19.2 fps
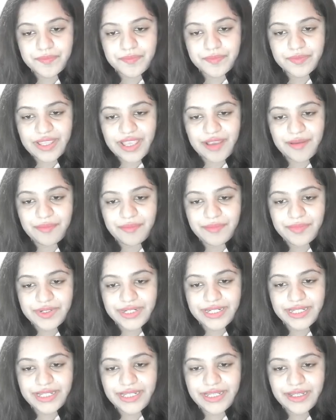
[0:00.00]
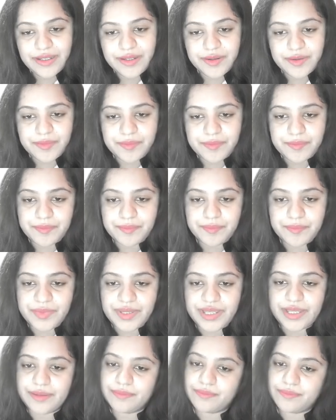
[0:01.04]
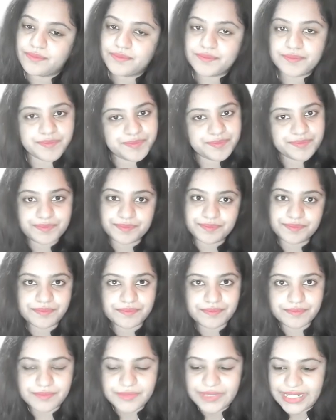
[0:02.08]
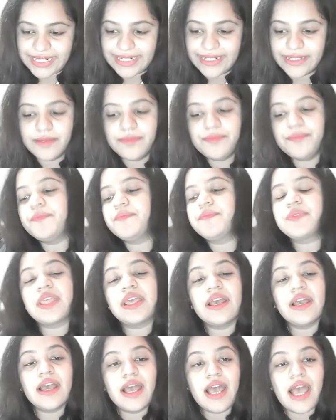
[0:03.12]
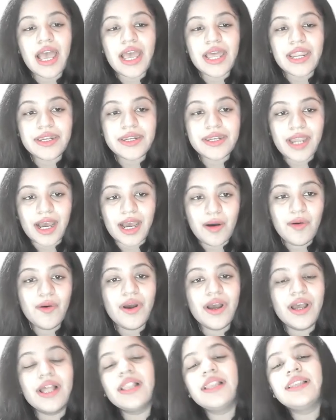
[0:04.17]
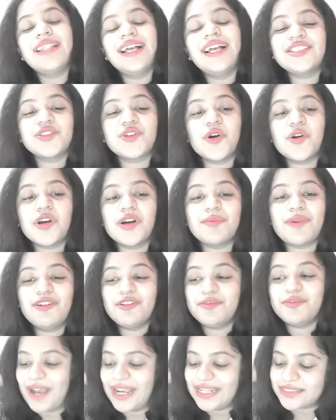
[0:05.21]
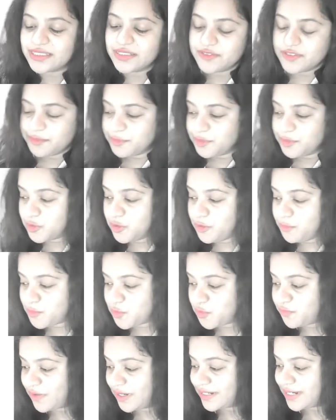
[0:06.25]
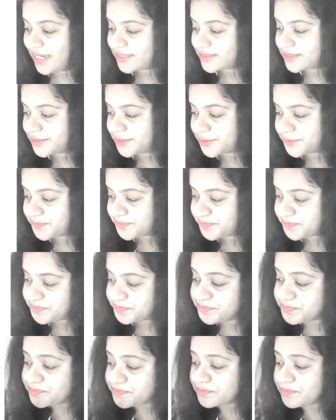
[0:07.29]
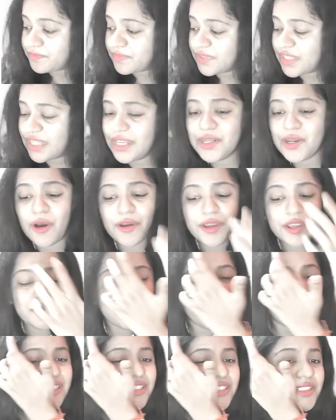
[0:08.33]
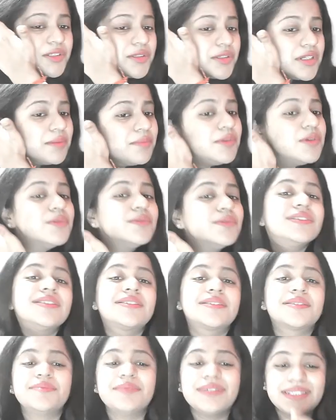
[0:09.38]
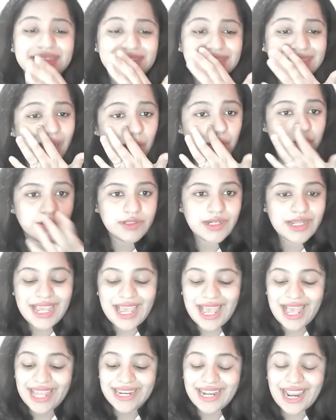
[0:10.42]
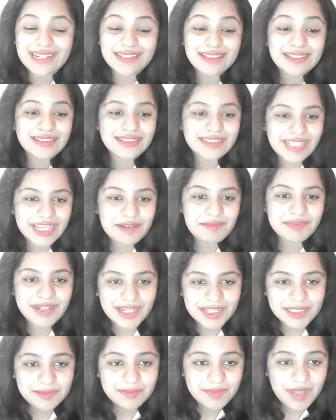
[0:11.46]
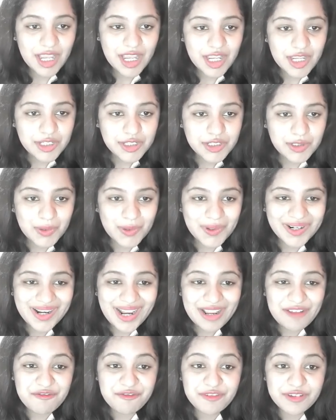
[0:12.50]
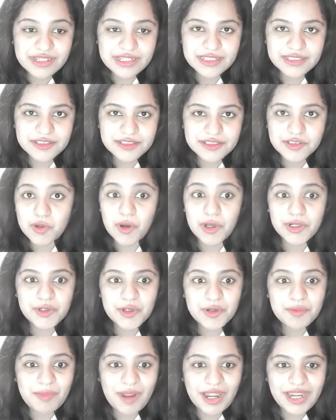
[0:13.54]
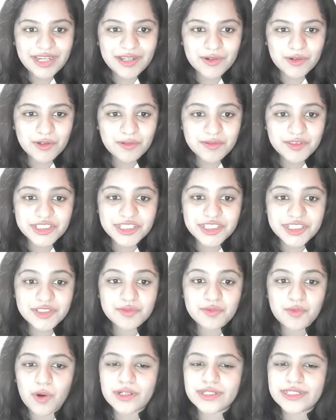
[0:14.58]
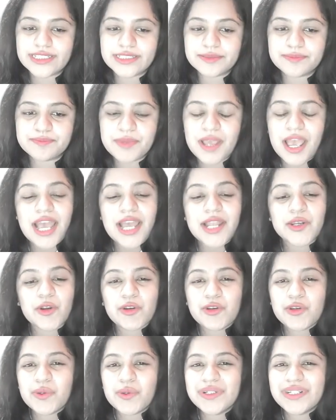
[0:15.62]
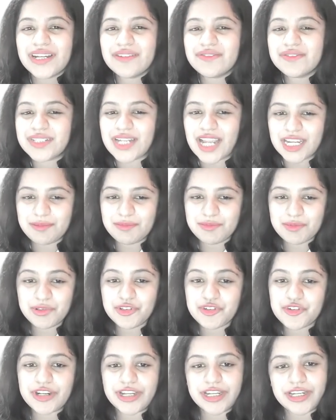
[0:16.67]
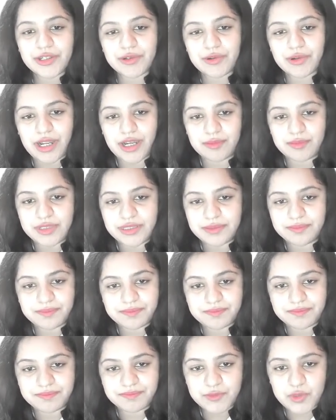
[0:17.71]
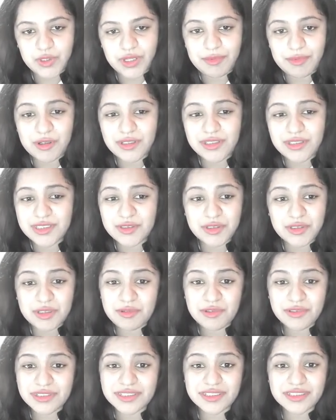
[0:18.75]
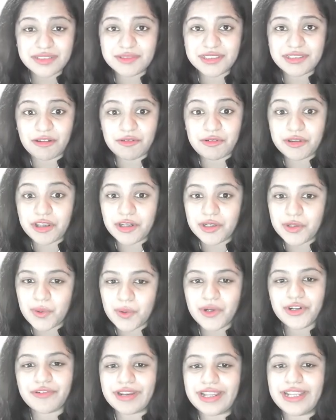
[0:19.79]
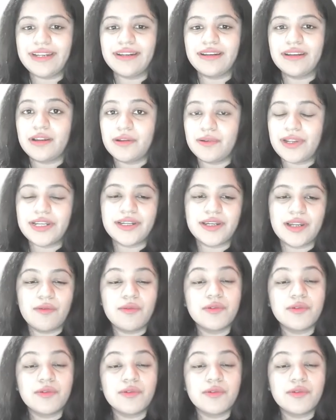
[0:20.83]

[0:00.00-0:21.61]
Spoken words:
MTB. Clear? Now let's talk about passive immunoprophylaxis. Now imagine your immune system is down and at the same time your villains or your microbes just walked in. Now you don't have time to train your army. Okay, because your immune system is down, you cannot train right now.